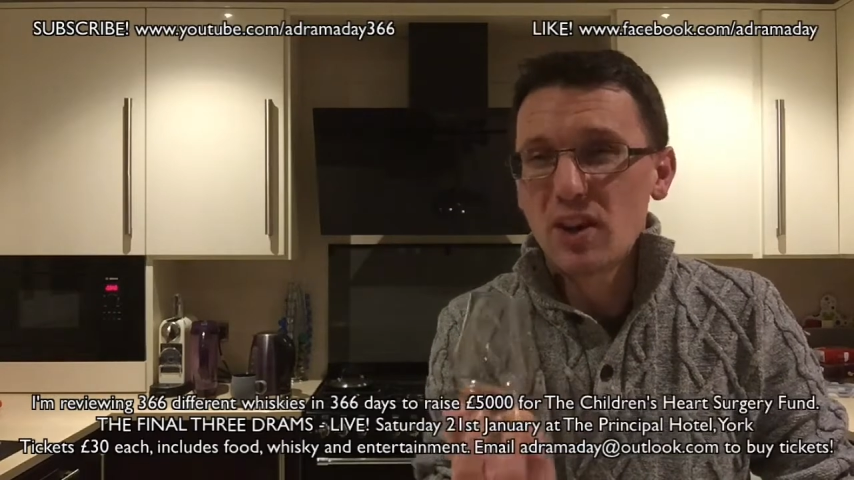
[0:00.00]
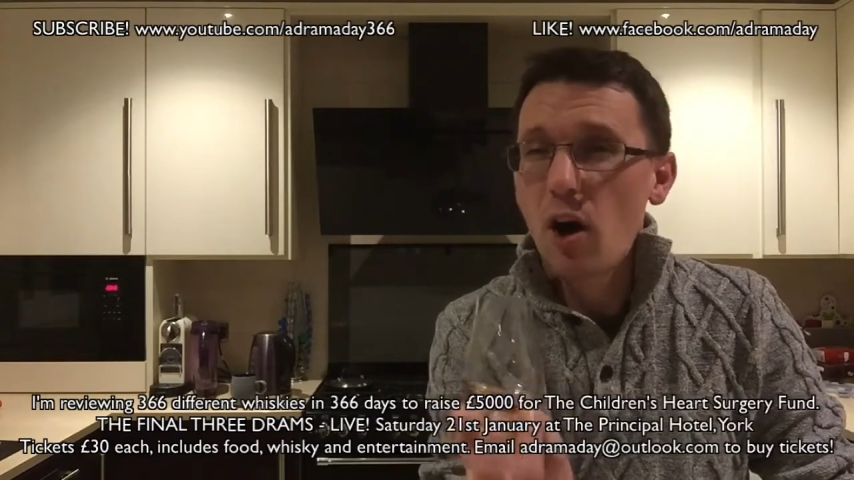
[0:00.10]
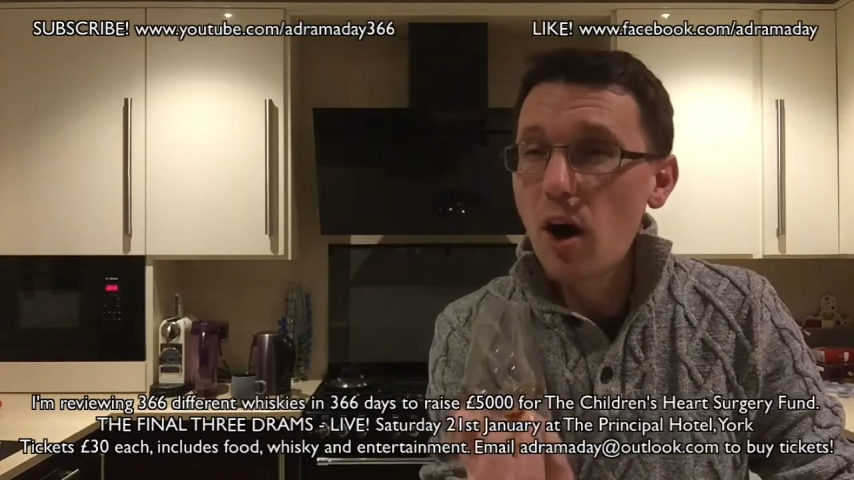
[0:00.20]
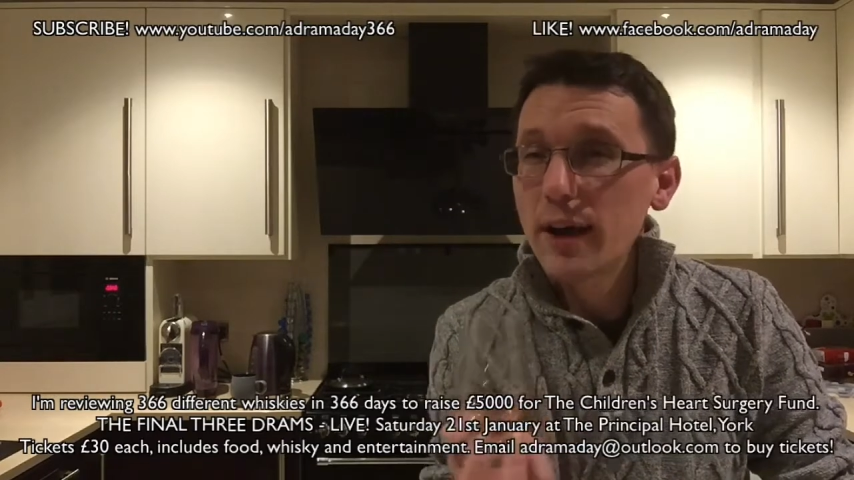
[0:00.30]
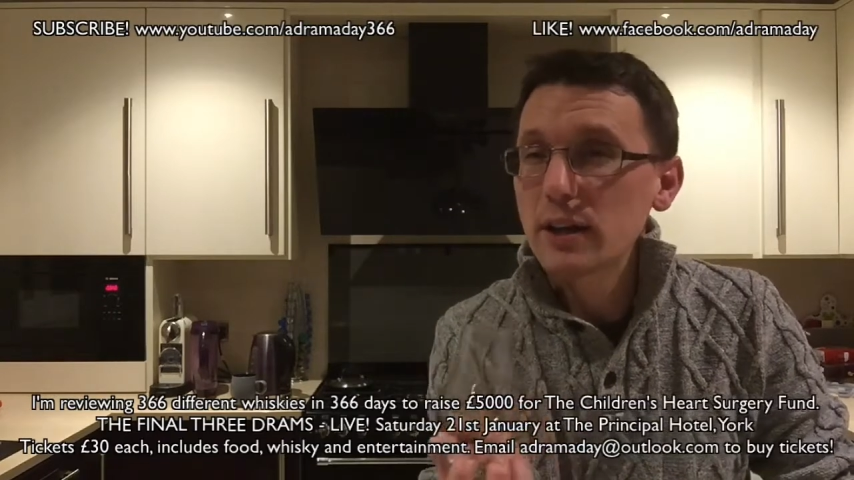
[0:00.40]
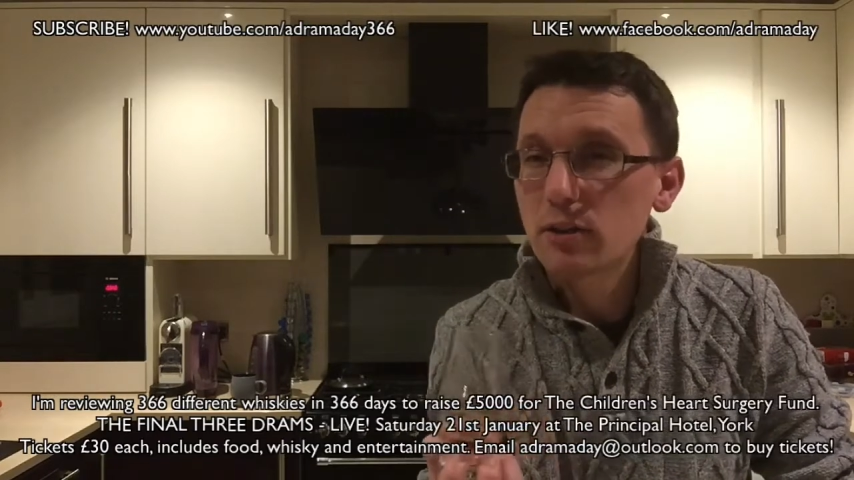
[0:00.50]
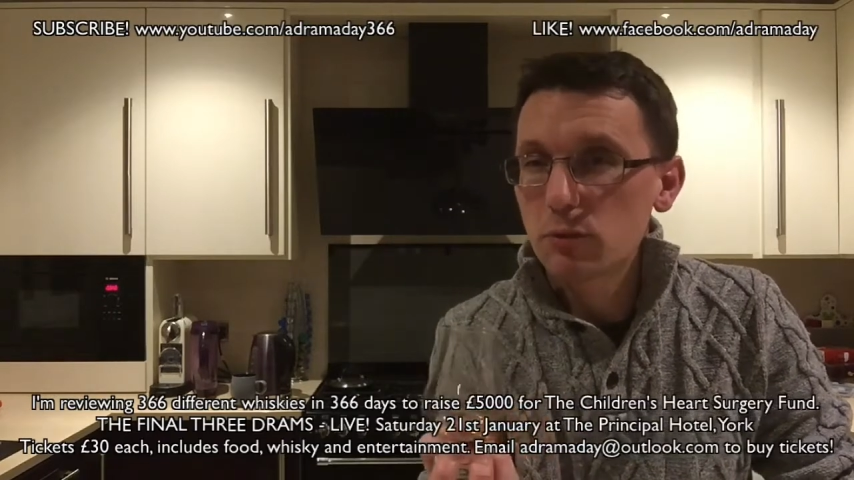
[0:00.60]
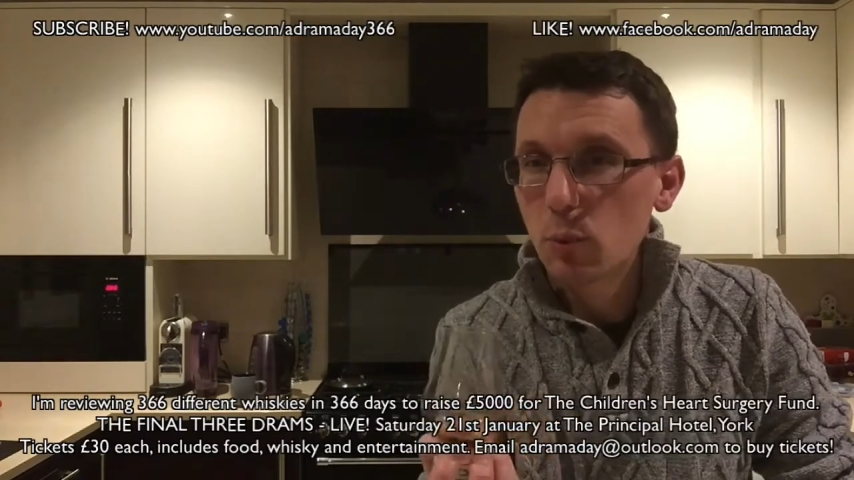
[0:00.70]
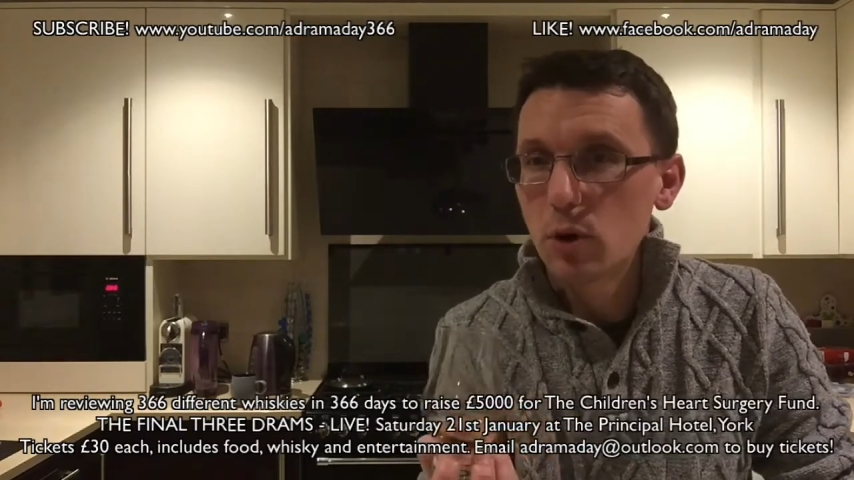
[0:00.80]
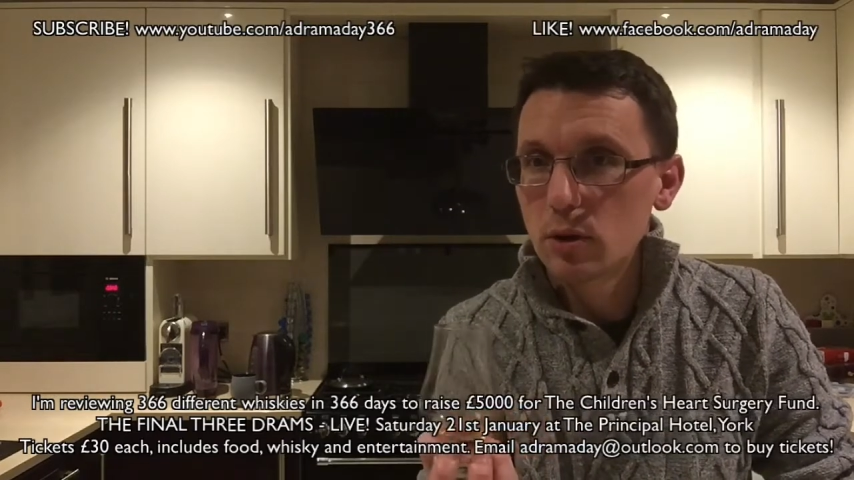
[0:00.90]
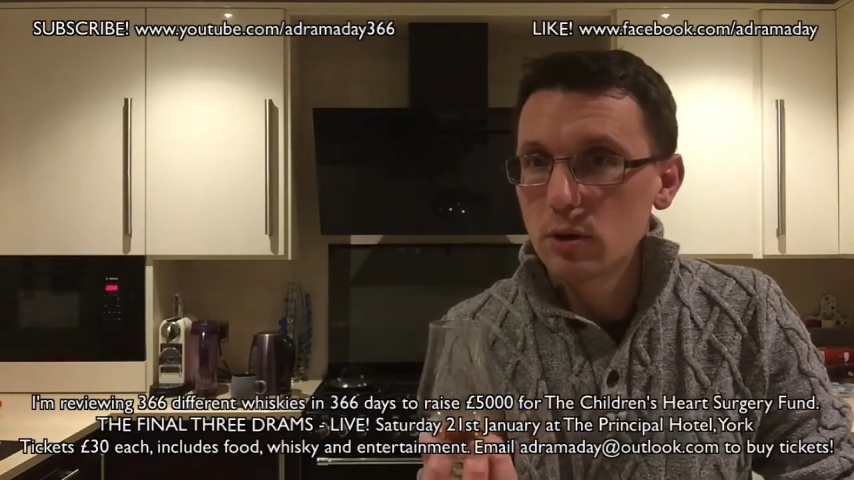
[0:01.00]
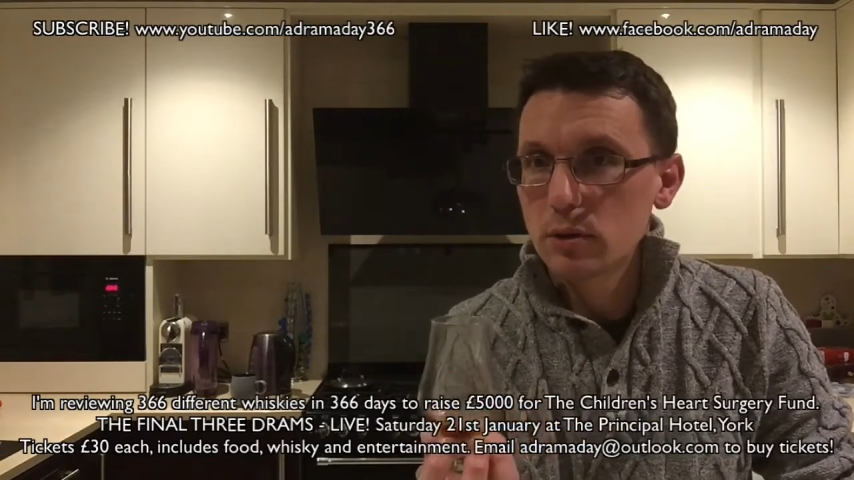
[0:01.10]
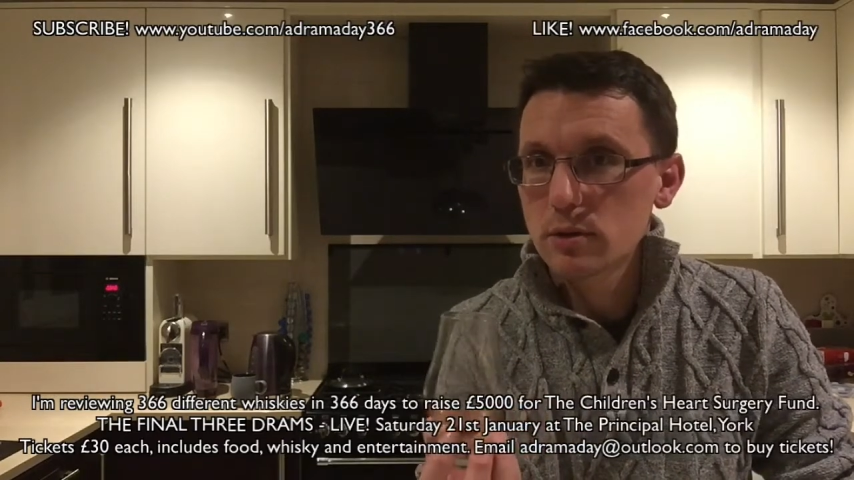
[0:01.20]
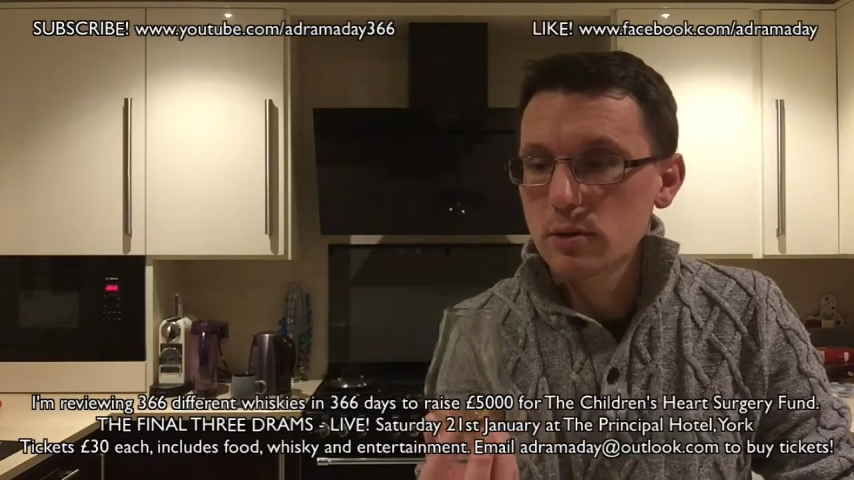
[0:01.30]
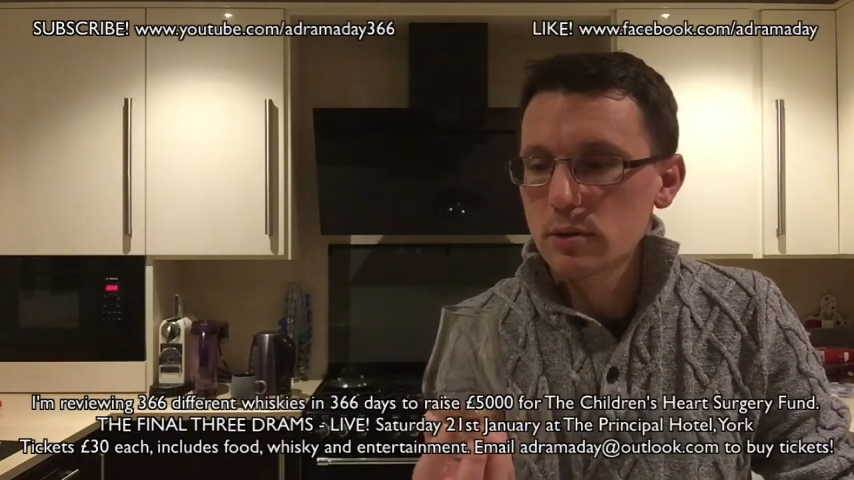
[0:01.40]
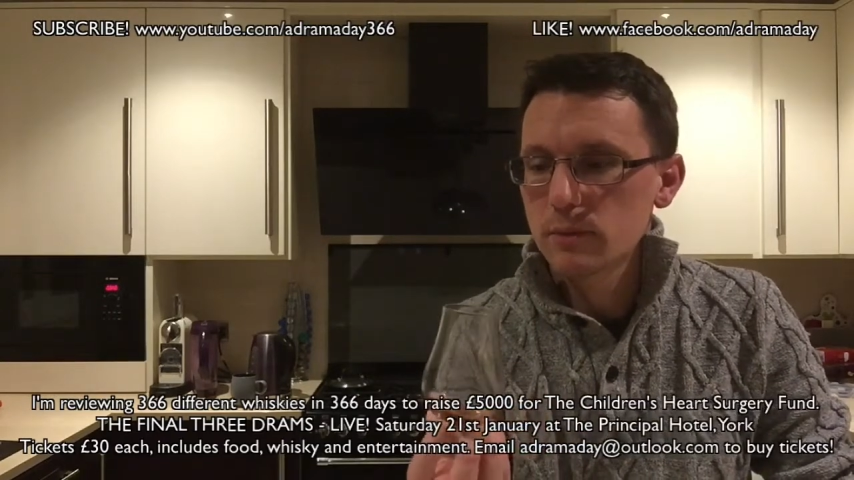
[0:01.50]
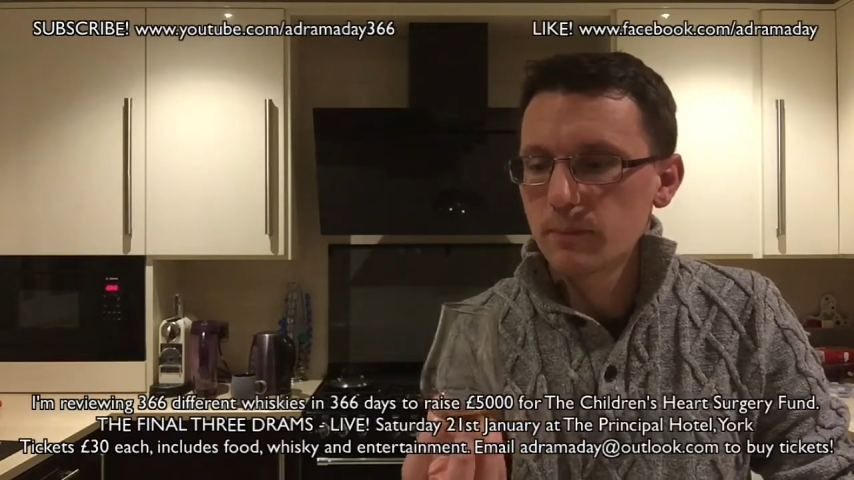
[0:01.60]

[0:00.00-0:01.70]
kind of works.